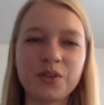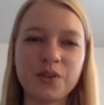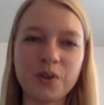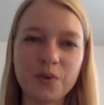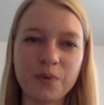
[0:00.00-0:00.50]

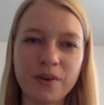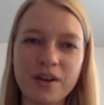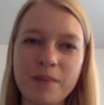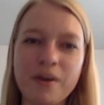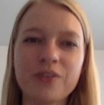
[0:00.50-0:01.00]
don't
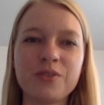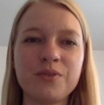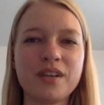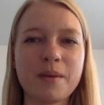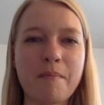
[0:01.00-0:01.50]
worry about
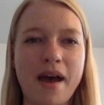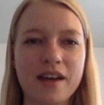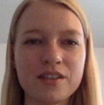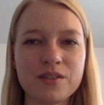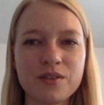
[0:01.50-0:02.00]
doing a
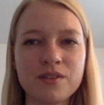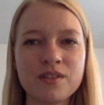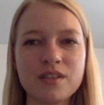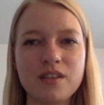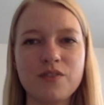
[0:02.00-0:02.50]

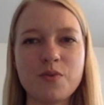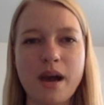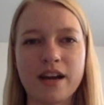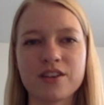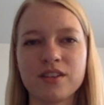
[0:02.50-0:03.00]
master's if you
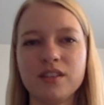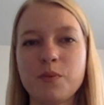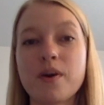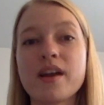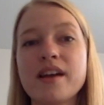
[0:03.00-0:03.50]
actually
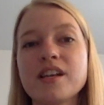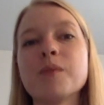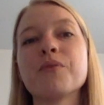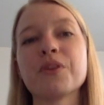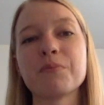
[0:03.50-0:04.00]
want to end
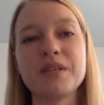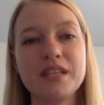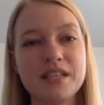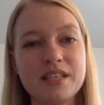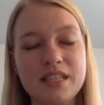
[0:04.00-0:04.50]
up with a
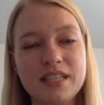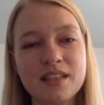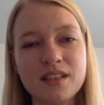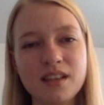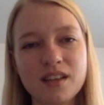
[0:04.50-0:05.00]
PhD
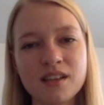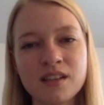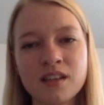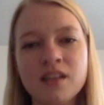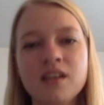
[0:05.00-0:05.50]
at the
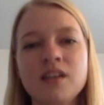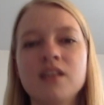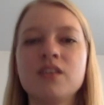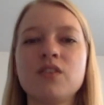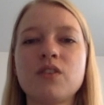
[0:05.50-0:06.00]
end.
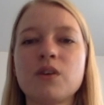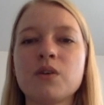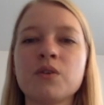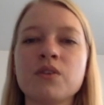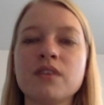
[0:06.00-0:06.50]

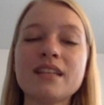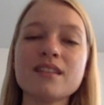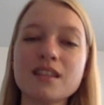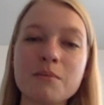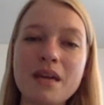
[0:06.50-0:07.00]
So that's
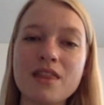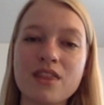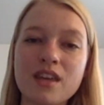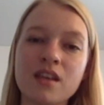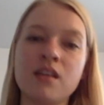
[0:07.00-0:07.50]
like the main
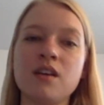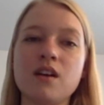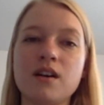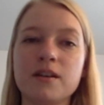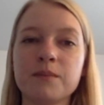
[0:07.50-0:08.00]
thing.
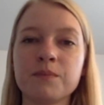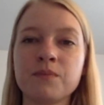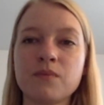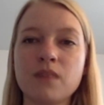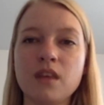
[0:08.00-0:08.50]

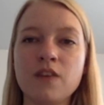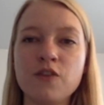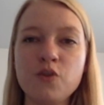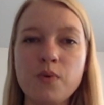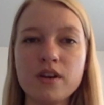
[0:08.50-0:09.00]
If
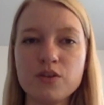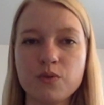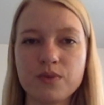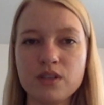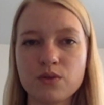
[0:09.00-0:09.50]
you want to do
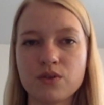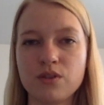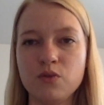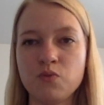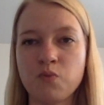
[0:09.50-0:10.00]
research
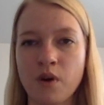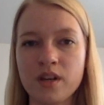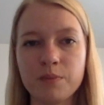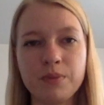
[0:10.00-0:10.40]
and you want a